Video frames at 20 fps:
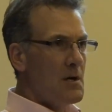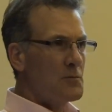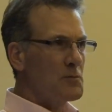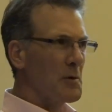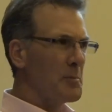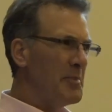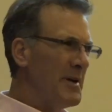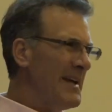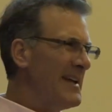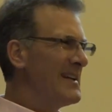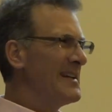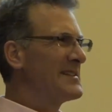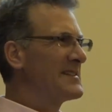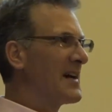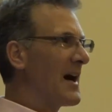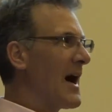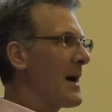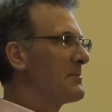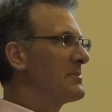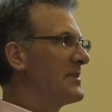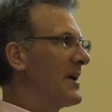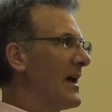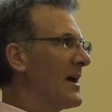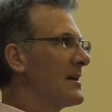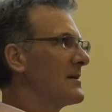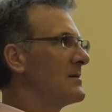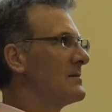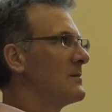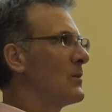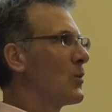repeated top
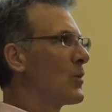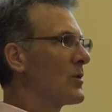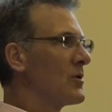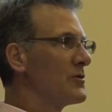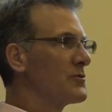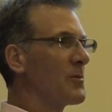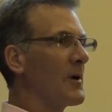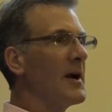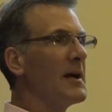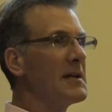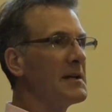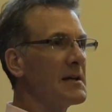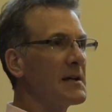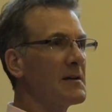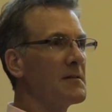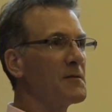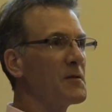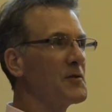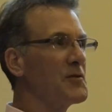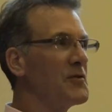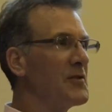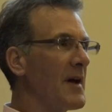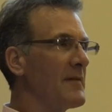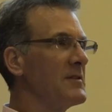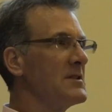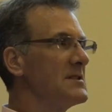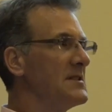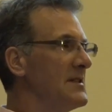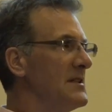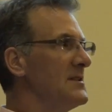10 world ranking for
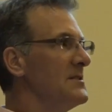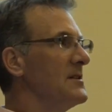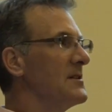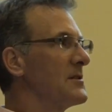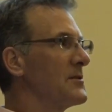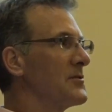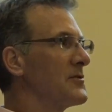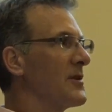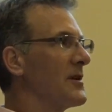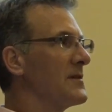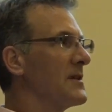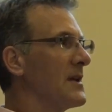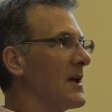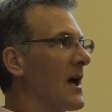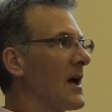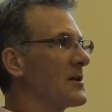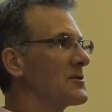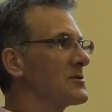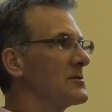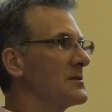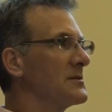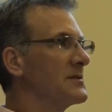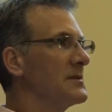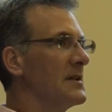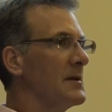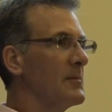17 years on the national.